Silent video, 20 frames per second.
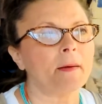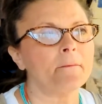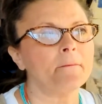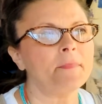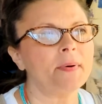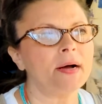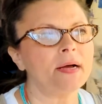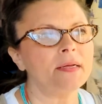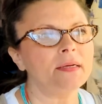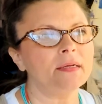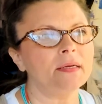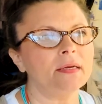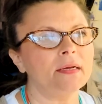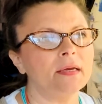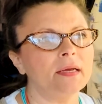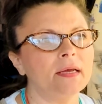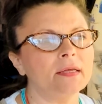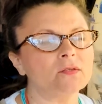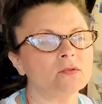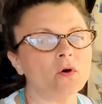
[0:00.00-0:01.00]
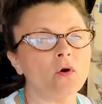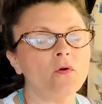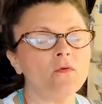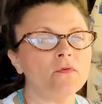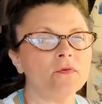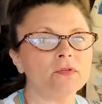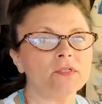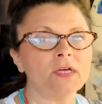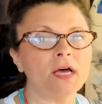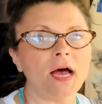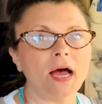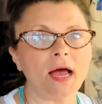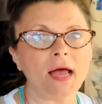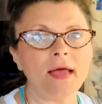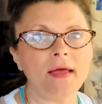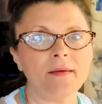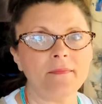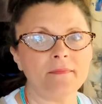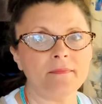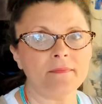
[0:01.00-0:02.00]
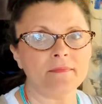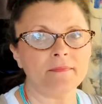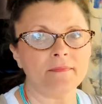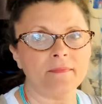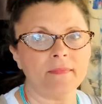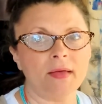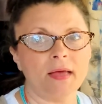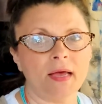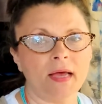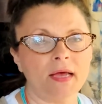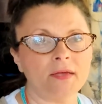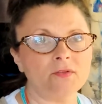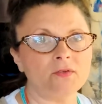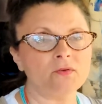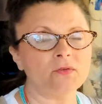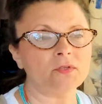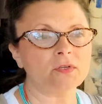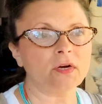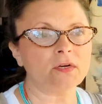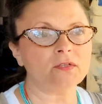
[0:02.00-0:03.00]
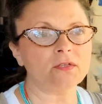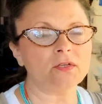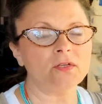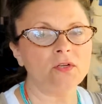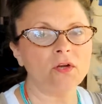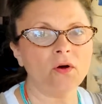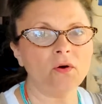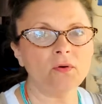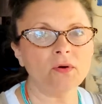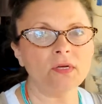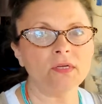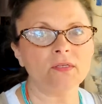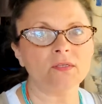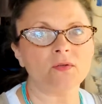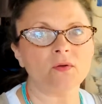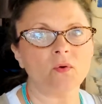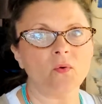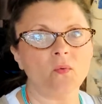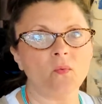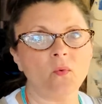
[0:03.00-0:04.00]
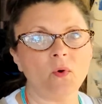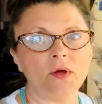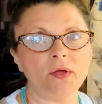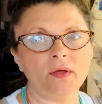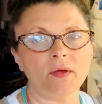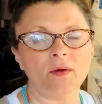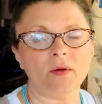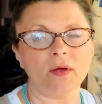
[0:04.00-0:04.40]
but it's over time, as you start to notice what